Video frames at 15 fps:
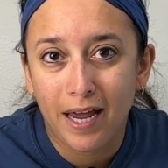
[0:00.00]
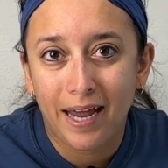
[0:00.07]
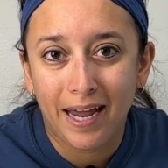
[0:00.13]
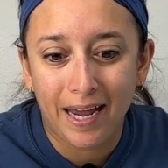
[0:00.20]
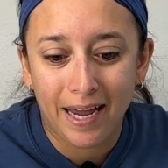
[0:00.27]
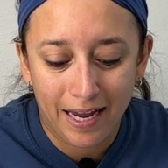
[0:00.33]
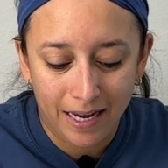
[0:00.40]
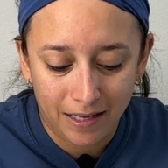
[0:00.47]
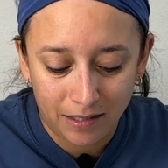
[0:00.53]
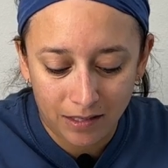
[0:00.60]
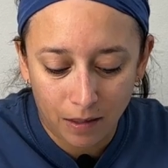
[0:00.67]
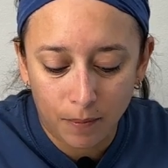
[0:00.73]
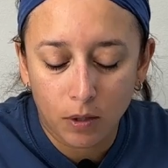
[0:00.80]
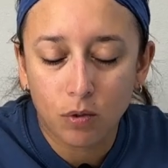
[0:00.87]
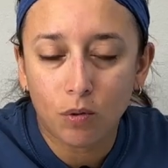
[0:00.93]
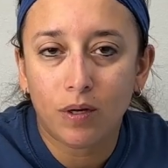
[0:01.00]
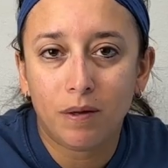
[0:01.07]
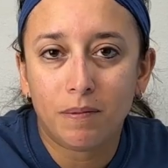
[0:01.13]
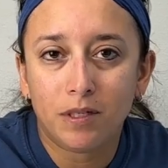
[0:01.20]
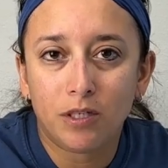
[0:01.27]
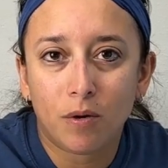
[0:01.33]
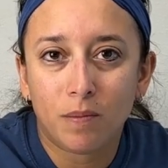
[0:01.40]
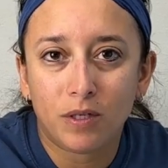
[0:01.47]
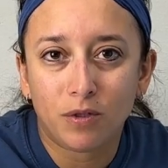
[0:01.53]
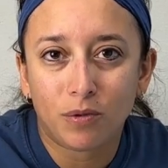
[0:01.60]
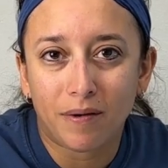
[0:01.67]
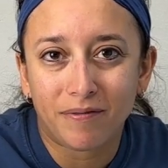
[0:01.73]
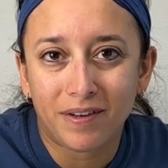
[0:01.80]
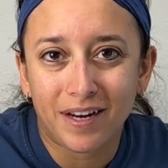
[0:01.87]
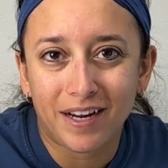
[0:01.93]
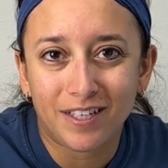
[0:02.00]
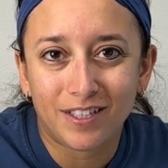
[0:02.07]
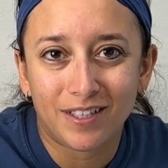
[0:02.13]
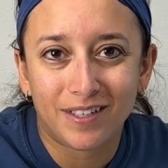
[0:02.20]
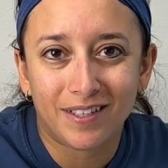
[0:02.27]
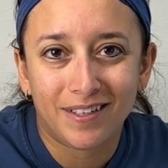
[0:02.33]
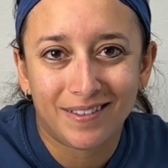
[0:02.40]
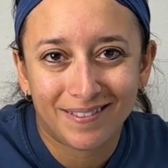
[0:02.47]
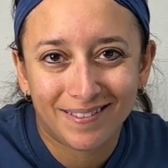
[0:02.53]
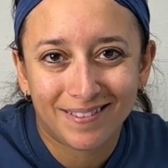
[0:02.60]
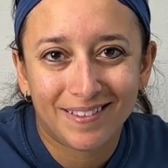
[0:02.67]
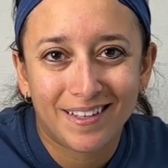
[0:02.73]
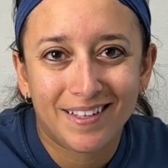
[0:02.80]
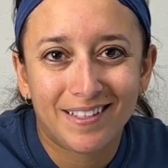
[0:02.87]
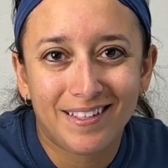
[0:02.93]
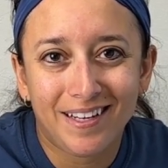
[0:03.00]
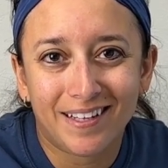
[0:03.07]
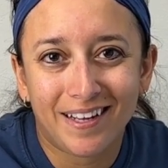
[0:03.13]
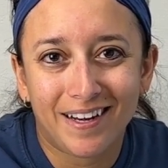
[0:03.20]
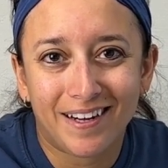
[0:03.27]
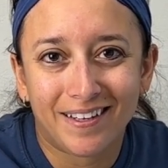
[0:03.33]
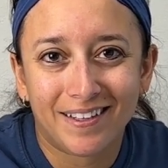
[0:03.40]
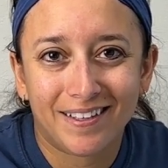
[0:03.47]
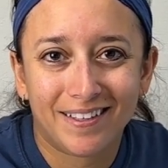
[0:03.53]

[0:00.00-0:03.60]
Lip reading: a subungual hematoma trephination. See you later.